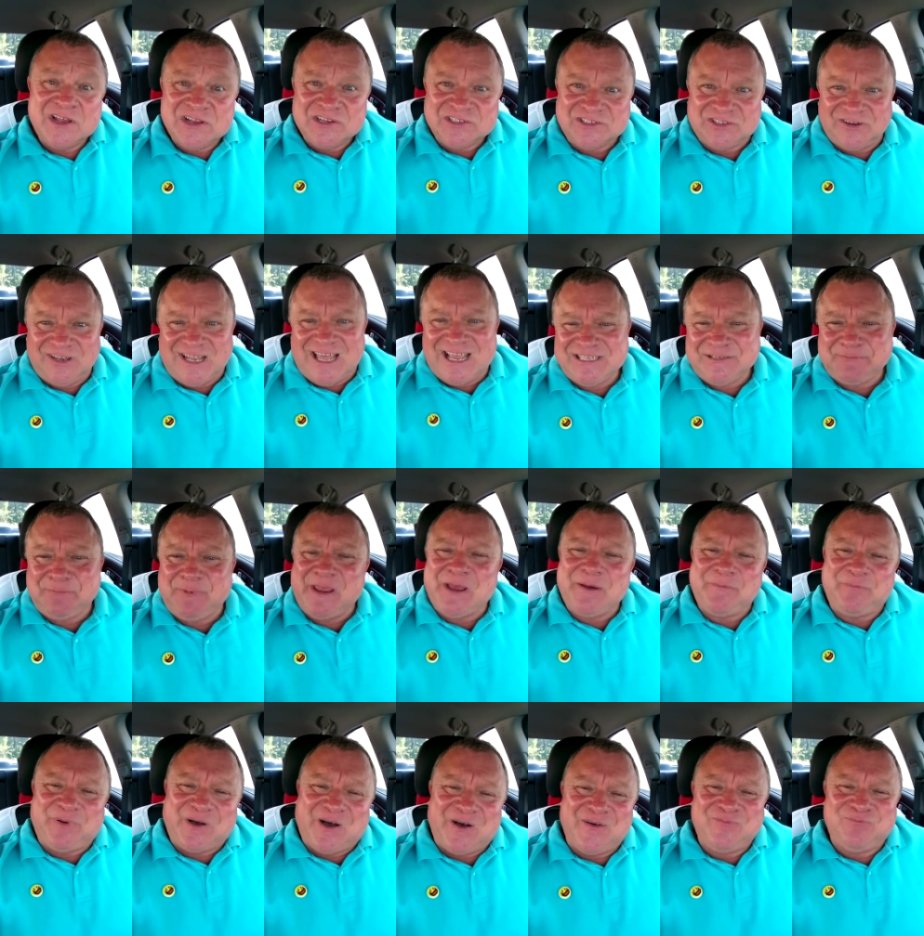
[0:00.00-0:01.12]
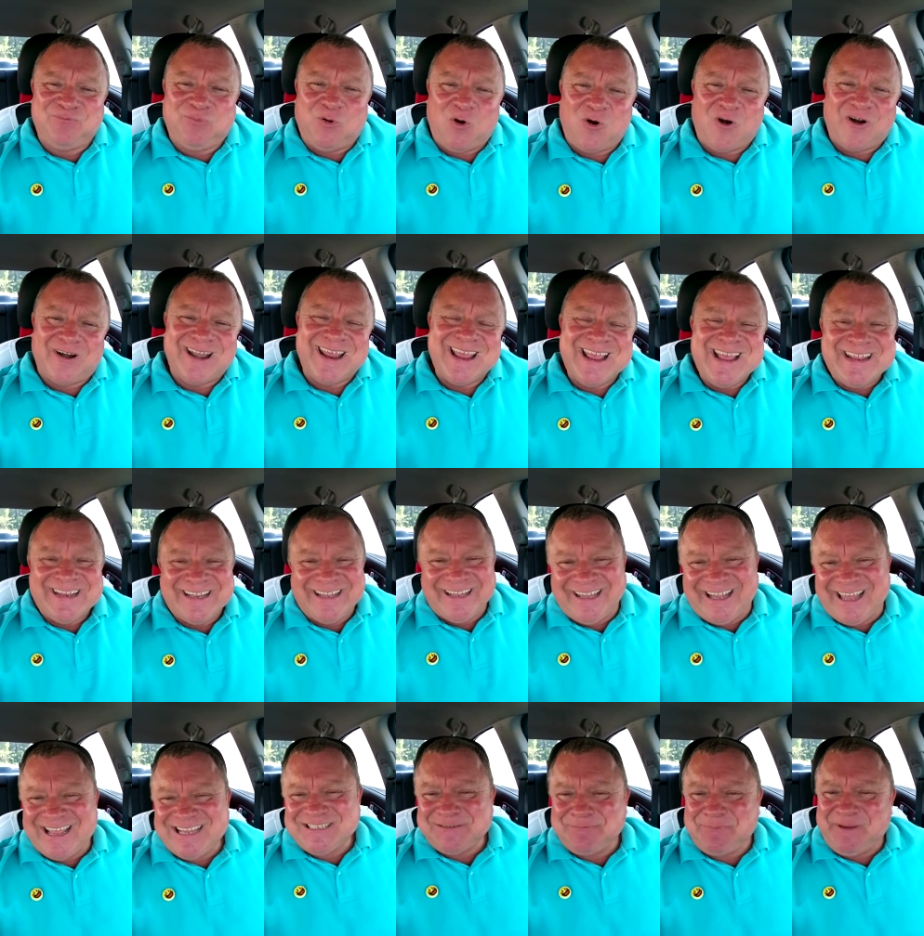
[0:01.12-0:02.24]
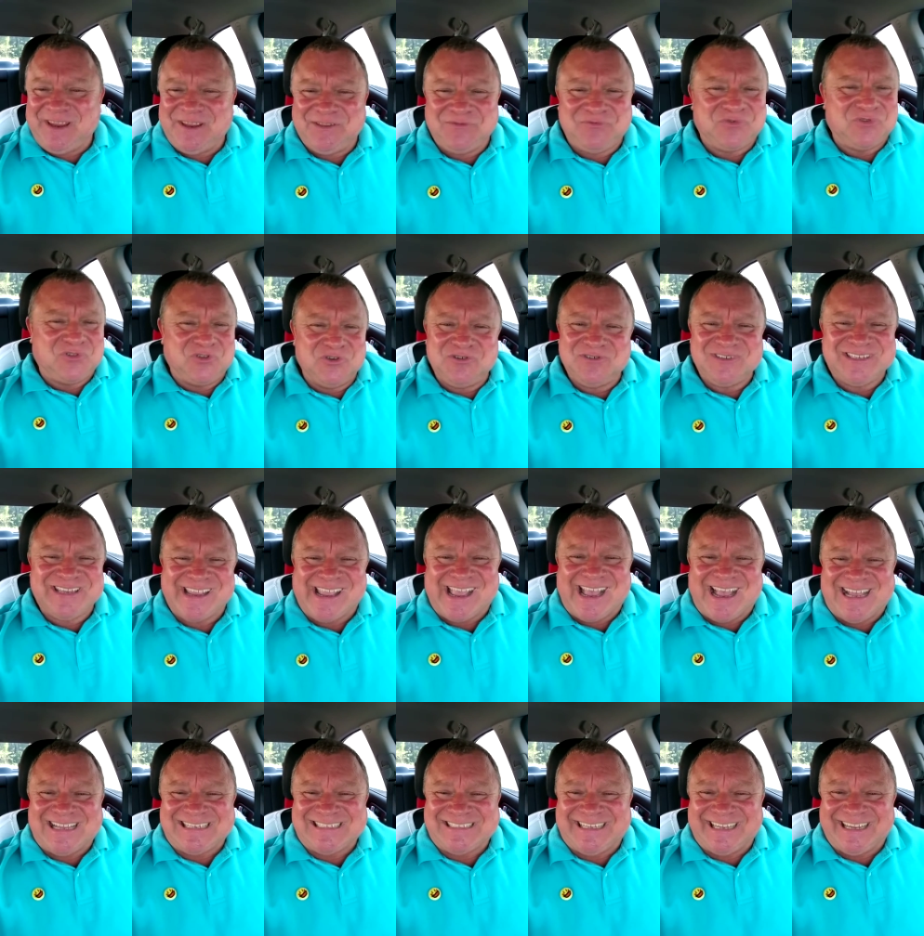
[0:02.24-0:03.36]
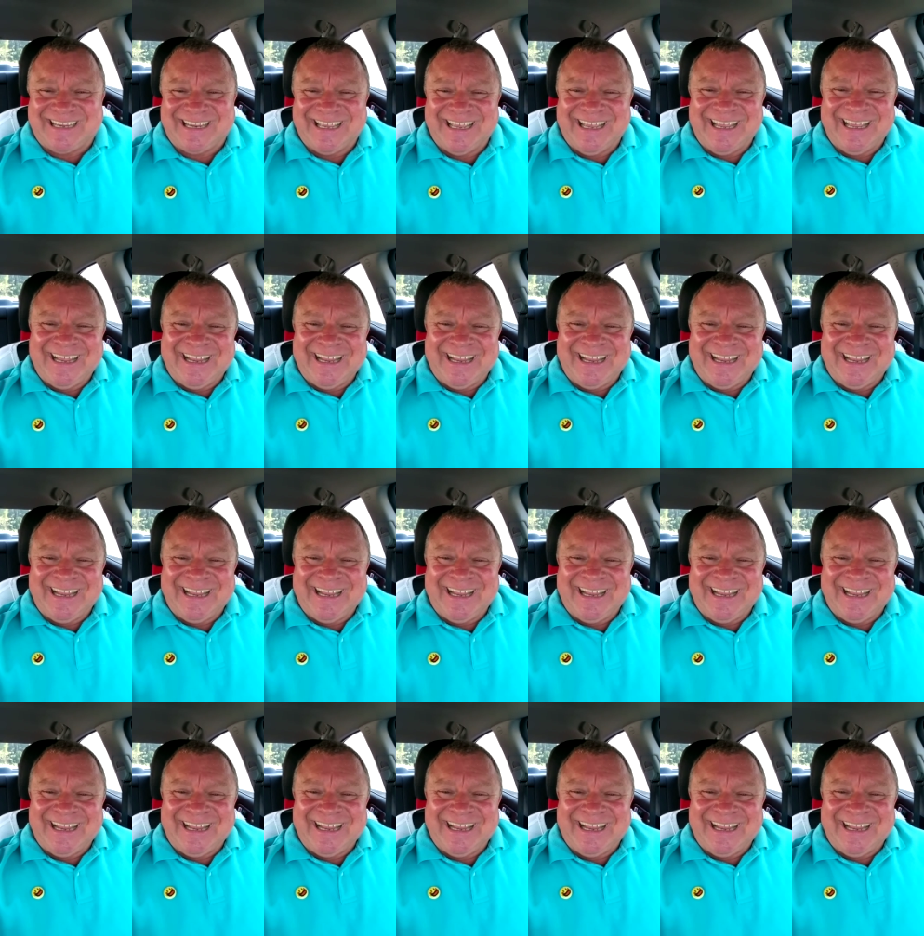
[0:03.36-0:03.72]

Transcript: So let's be above board. Let's be enthusiastic.